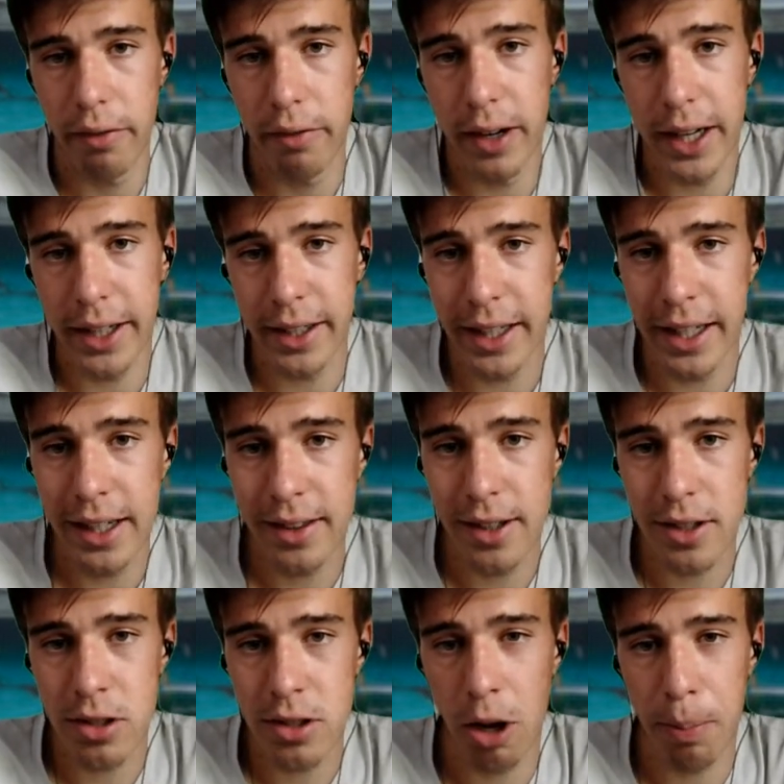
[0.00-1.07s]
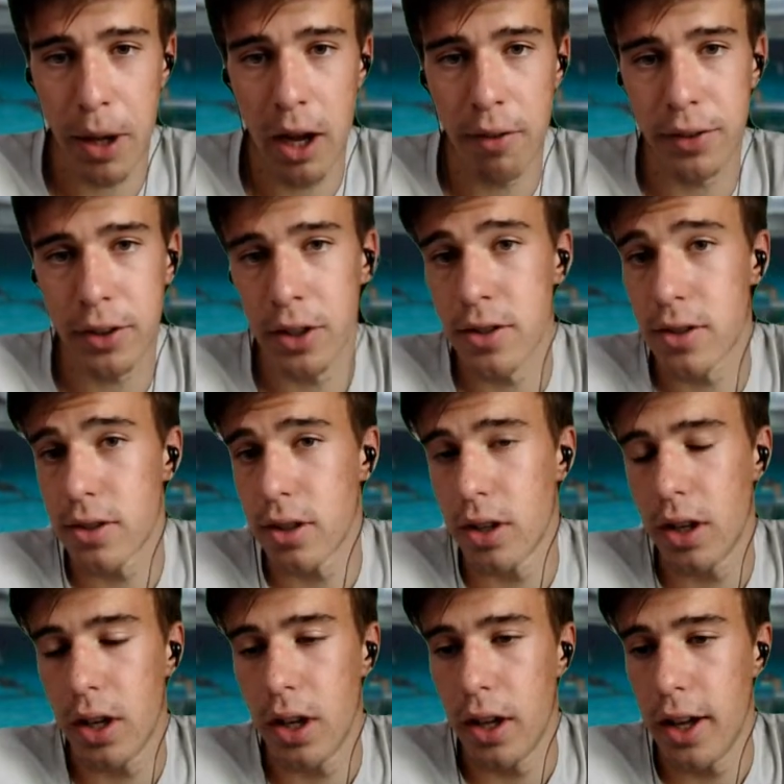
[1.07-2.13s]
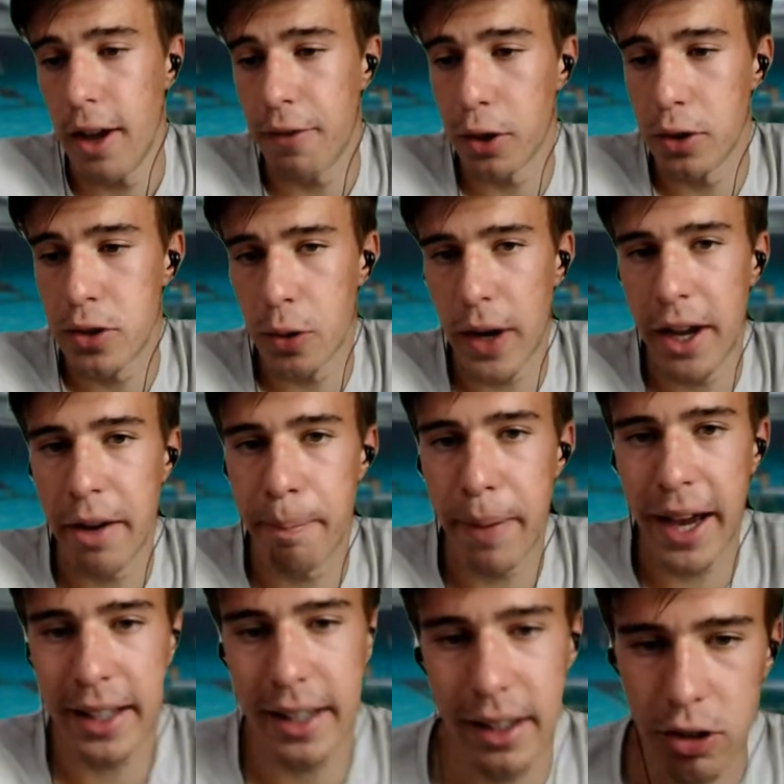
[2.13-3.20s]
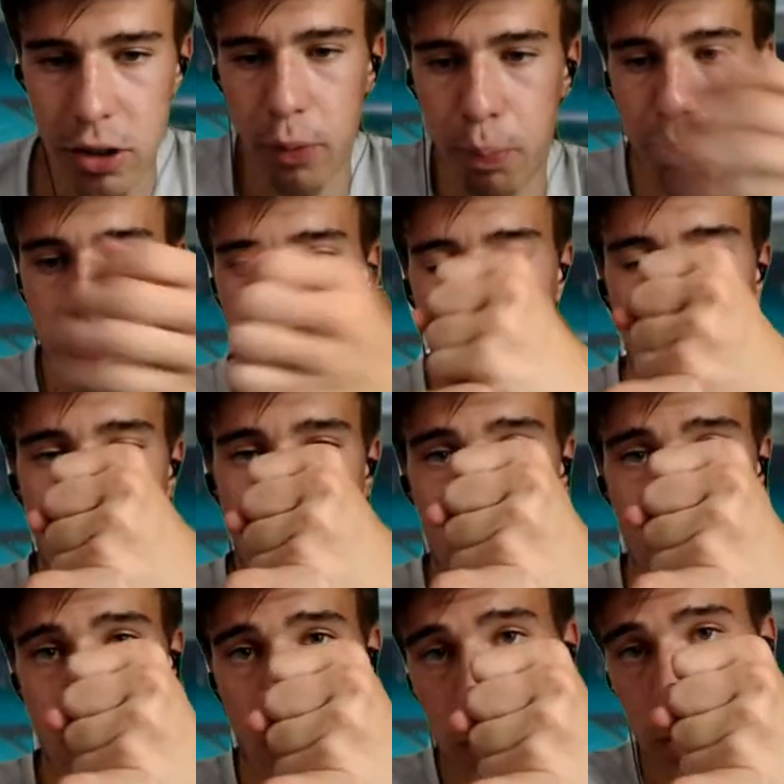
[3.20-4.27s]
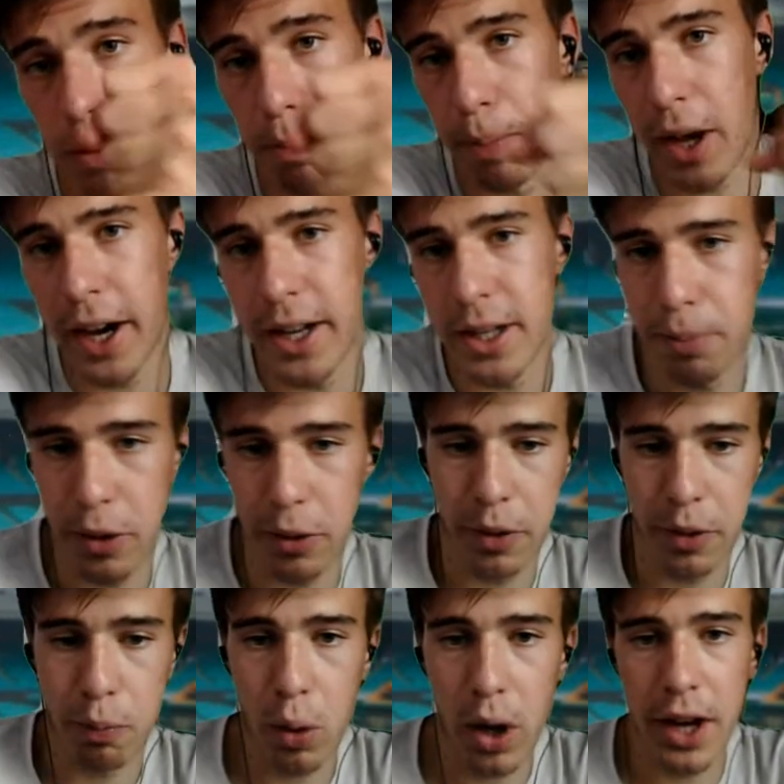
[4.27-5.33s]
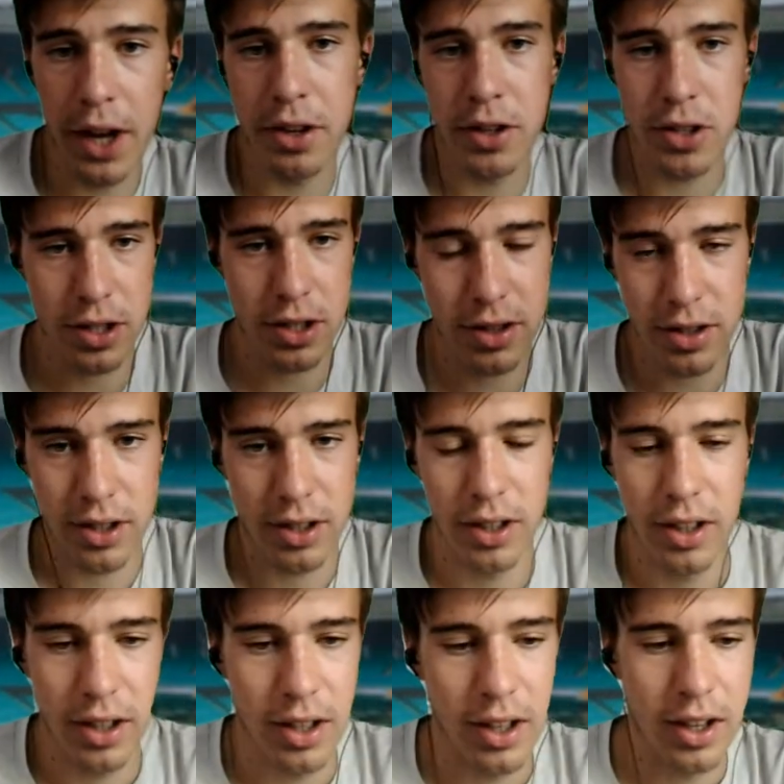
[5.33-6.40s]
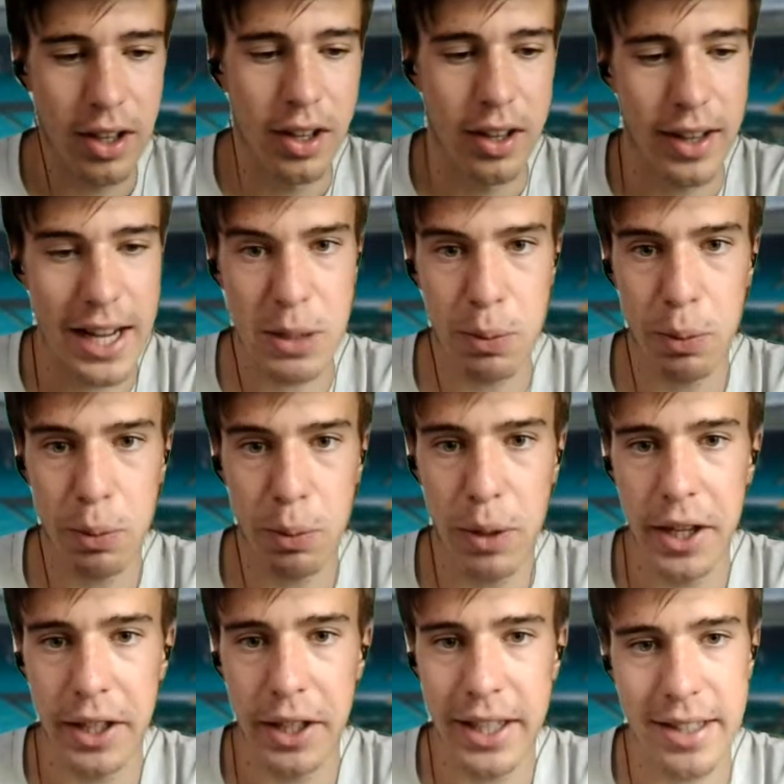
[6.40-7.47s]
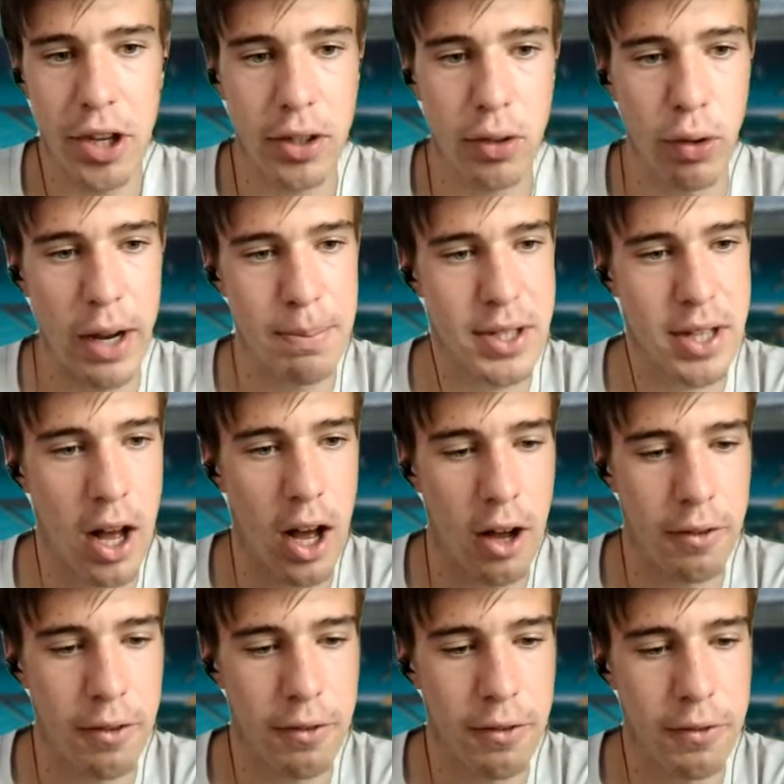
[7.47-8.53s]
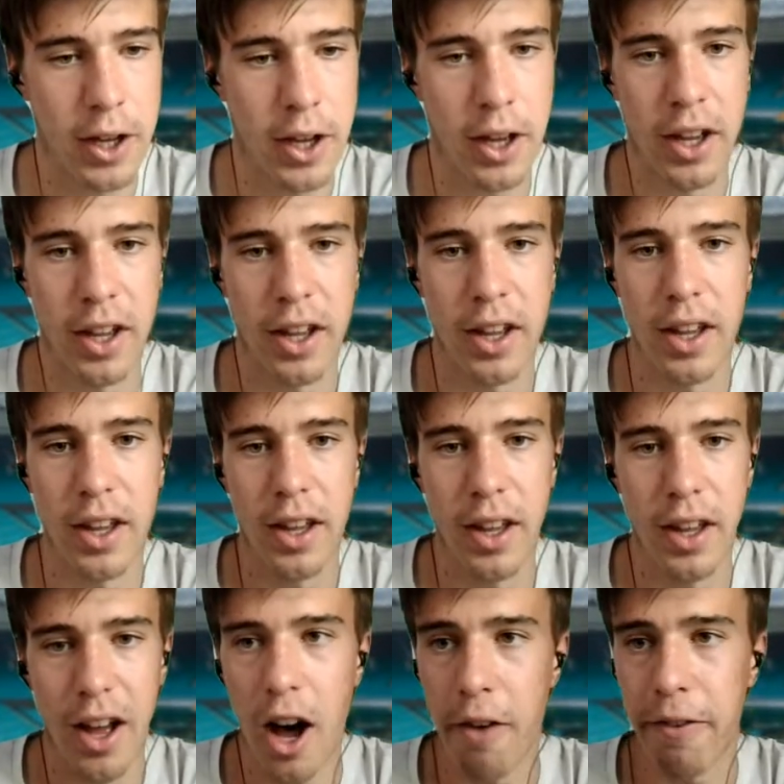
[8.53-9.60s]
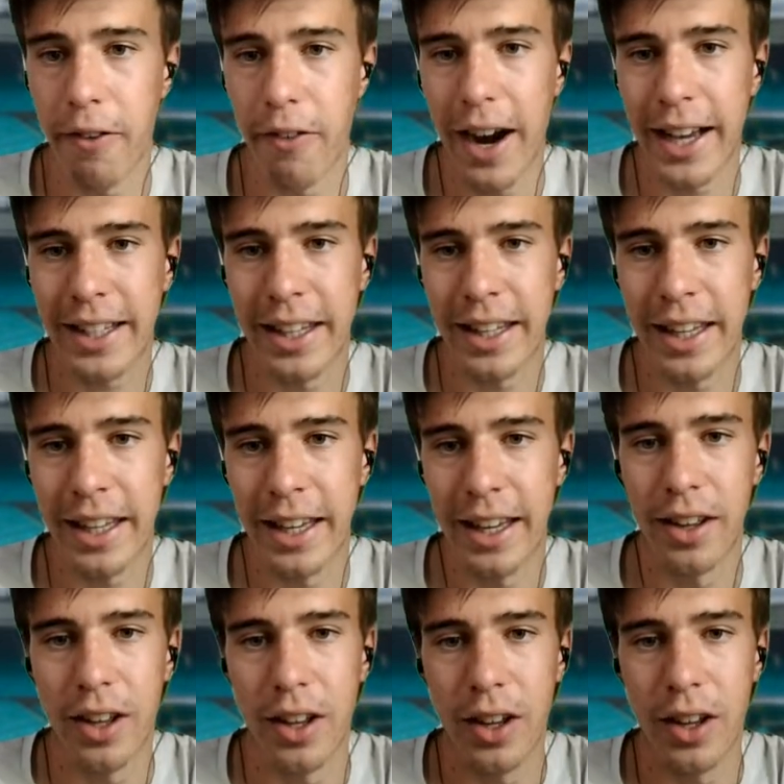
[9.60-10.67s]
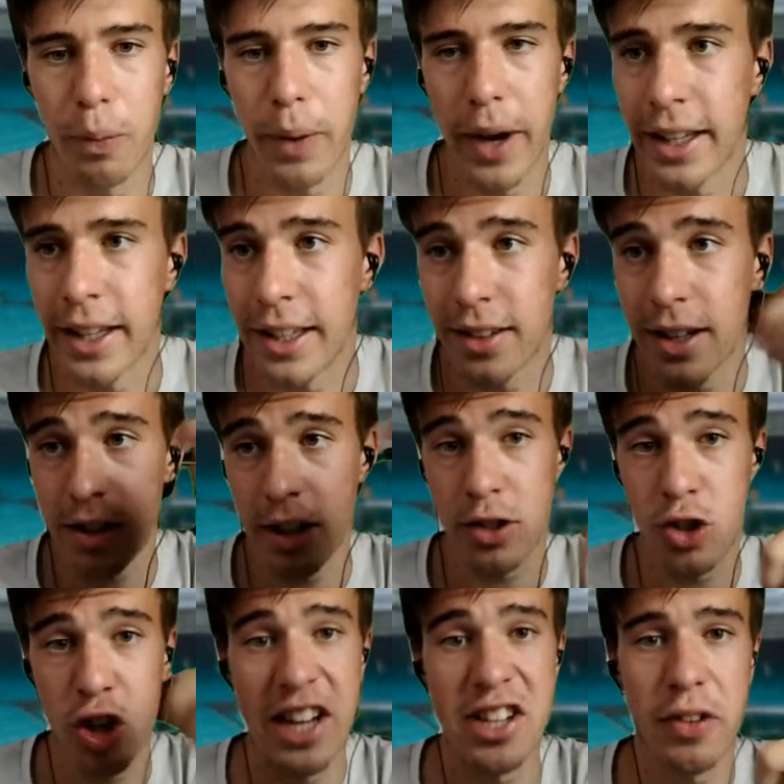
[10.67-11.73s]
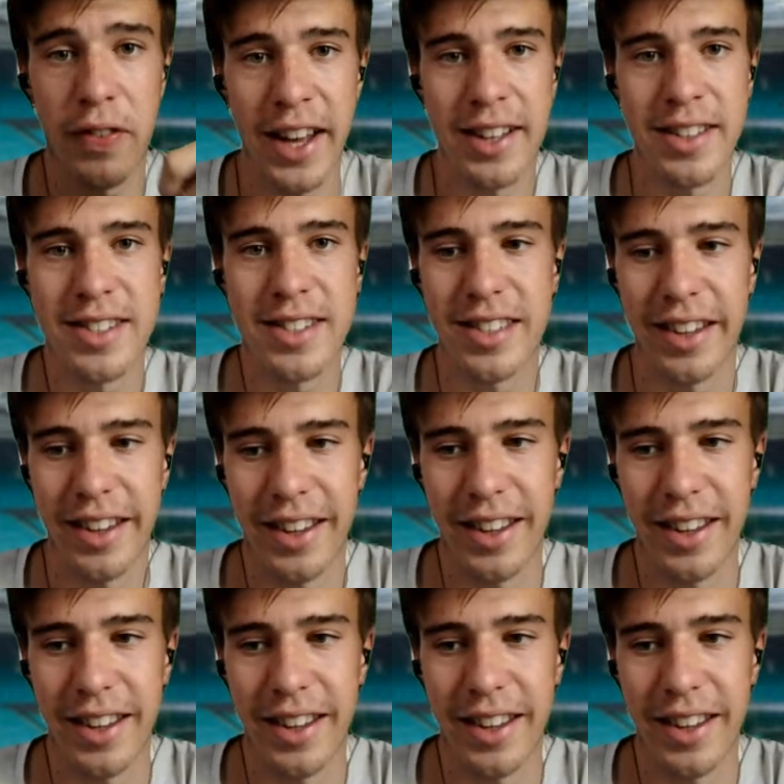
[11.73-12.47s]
really need the top half, because if you're two-handed and backhand, you put the two combined. But with one, that's why Gasquet only grips half a racket when he does a change of ends.